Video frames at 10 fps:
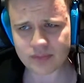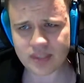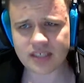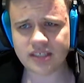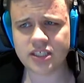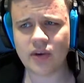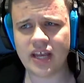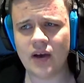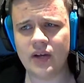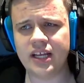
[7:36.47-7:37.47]
So
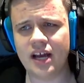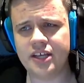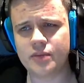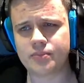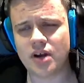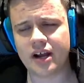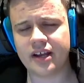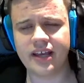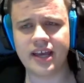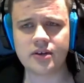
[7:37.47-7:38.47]
counting on you proccing
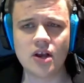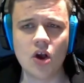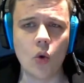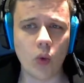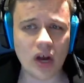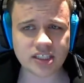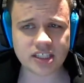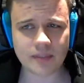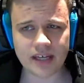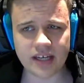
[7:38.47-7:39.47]
it once a
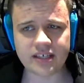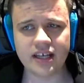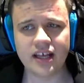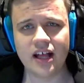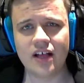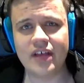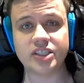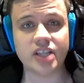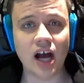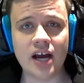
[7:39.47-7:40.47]
minute, that's
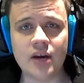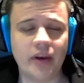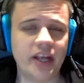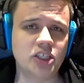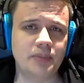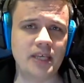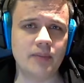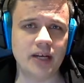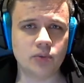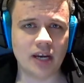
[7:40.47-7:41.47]
100 HP
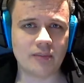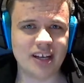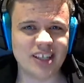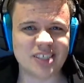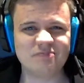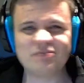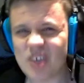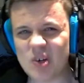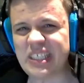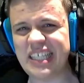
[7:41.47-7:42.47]
by 20 minutes,
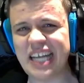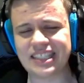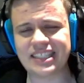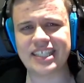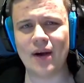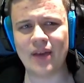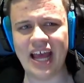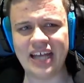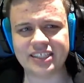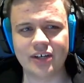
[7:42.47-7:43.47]
which doesn't sound
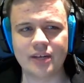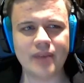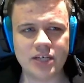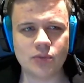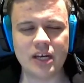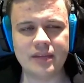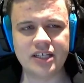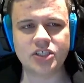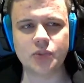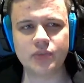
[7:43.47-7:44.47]
as good. And by 20
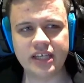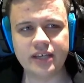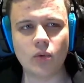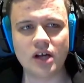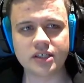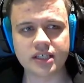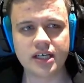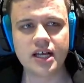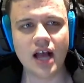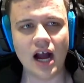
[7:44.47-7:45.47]
minutes you really want
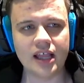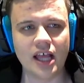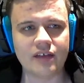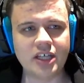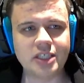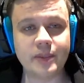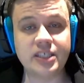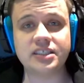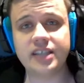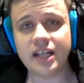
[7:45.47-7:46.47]
a lot of HP
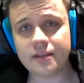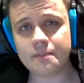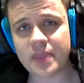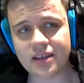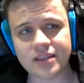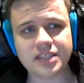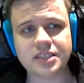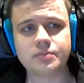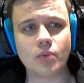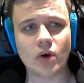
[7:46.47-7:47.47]
still. That's
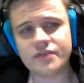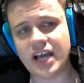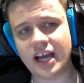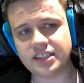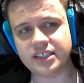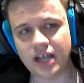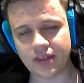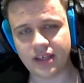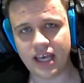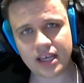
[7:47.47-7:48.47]
more of the icing on the
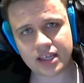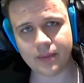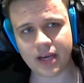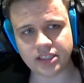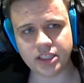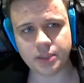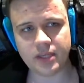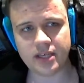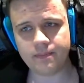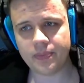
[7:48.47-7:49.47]
cake, the max HP.